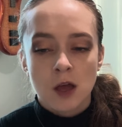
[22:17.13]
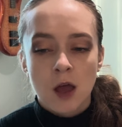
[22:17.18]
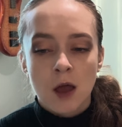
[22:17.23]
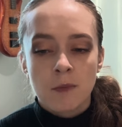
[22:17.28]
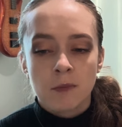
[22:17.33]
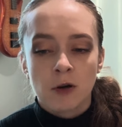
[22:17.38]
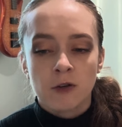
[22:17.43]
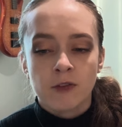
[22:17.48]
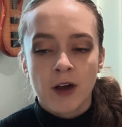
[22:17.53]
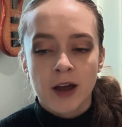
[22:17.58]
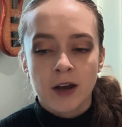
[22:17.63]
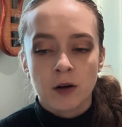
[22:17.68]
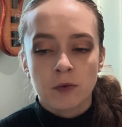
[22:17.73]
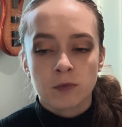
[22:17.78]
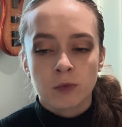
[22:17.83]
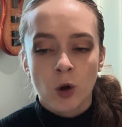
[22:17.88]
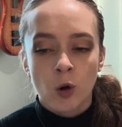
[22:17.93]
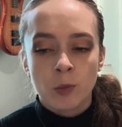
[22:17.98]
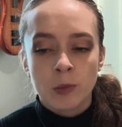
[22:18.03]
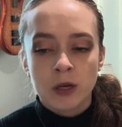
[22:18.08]
Provide a
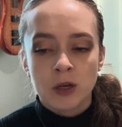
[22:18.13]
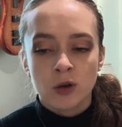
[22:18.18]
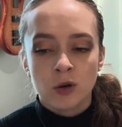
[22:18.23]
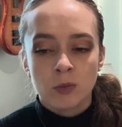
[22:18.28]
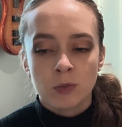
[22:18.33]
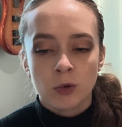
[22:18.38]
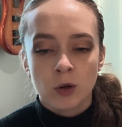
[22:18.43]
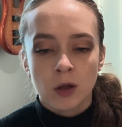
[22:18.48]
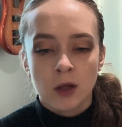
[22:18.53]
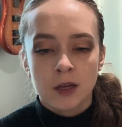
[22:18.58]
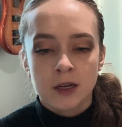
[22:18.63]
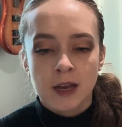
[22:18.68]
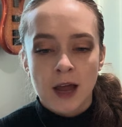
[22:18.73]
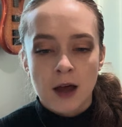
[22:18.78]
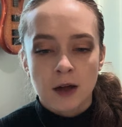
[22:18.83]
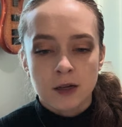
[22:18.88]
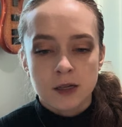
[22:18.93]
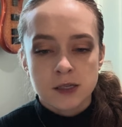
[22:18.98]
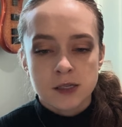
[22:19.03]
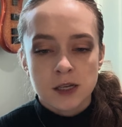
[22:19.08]
Roman numeral
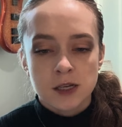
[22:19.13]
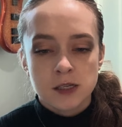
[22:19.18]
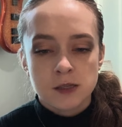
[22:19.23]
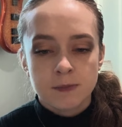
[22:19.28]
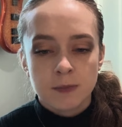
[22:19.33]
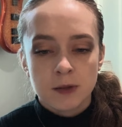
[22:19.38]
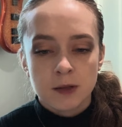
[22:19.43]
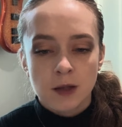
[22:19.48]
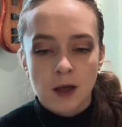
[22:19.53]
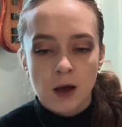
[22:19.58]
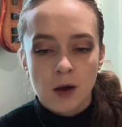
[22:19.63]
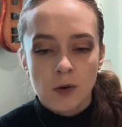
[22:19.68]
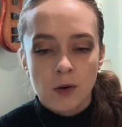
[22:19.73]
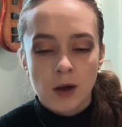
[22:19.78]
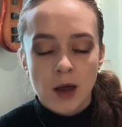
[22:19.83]
analysis below